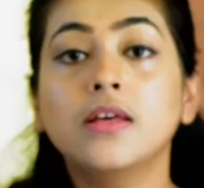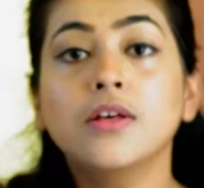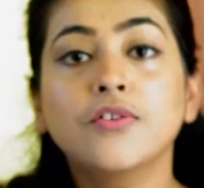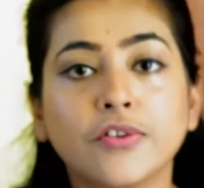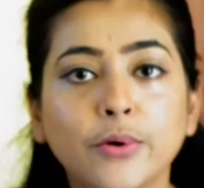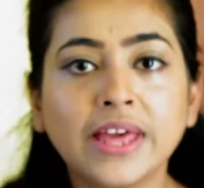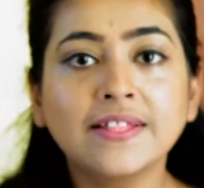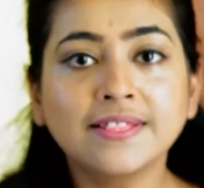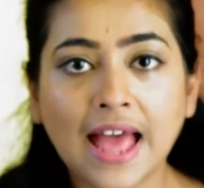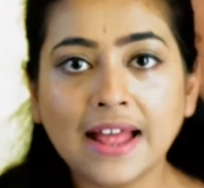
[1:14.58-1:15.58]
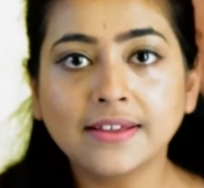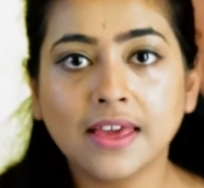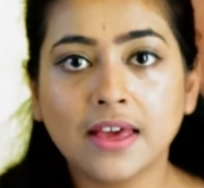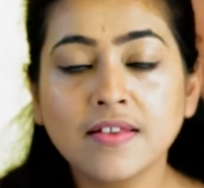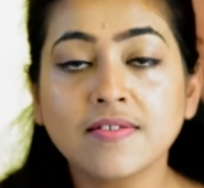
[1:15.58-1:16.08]
So in that
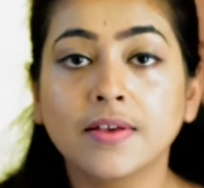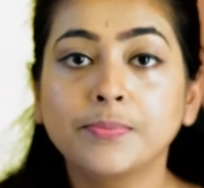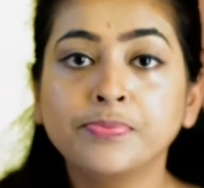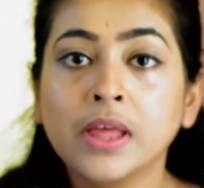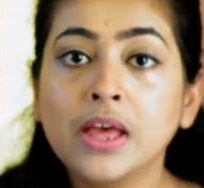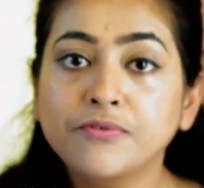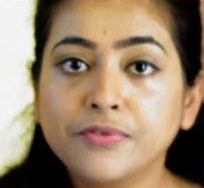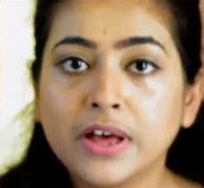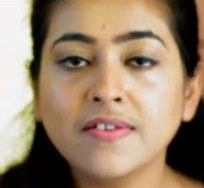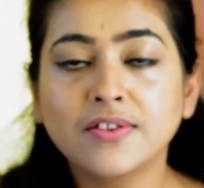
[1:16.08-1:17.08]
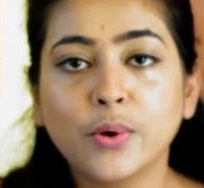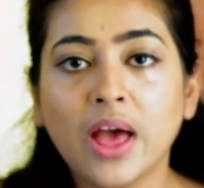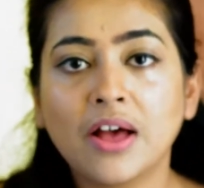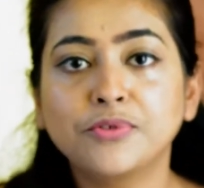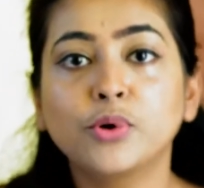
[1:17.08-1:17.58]
case, first you
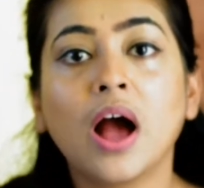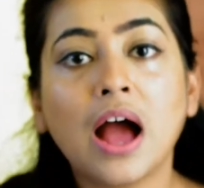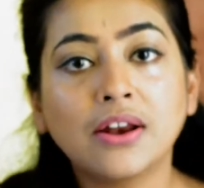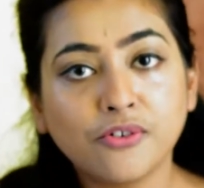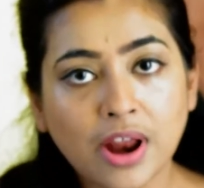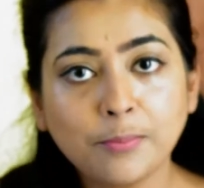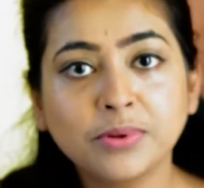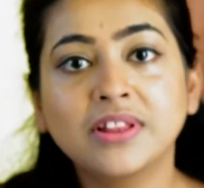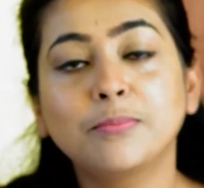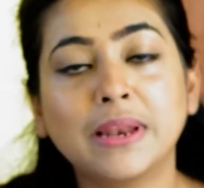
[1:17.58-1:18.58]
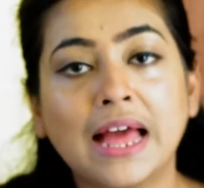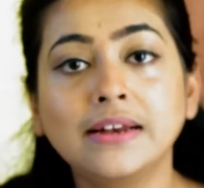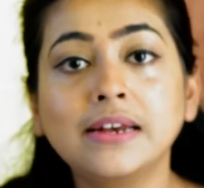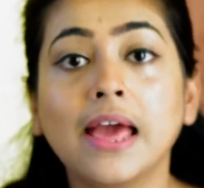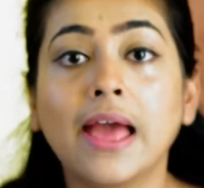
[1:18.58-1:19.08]
have to unwrap the
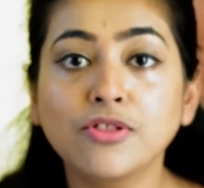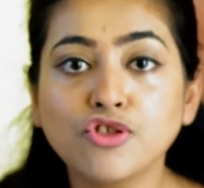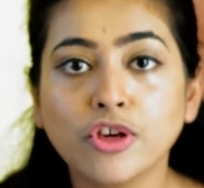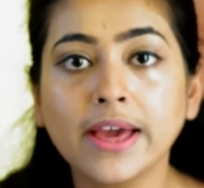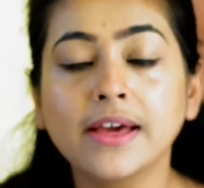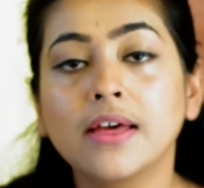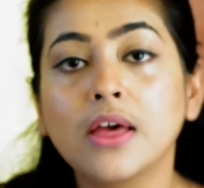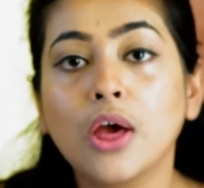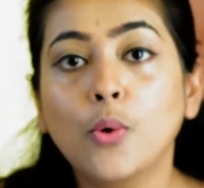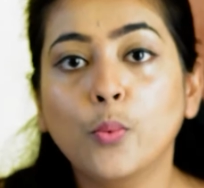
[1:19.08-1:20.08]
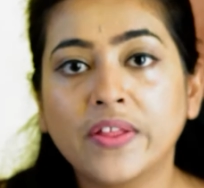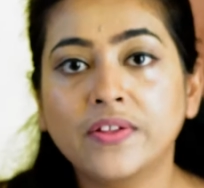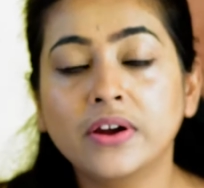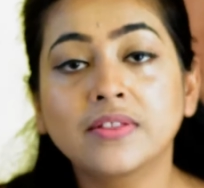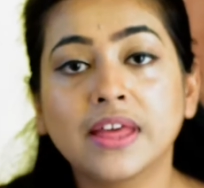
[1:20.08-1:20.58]
plant and check
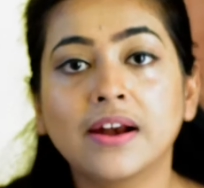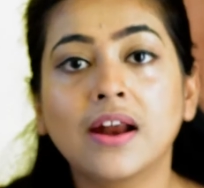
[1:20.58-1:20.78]
whether there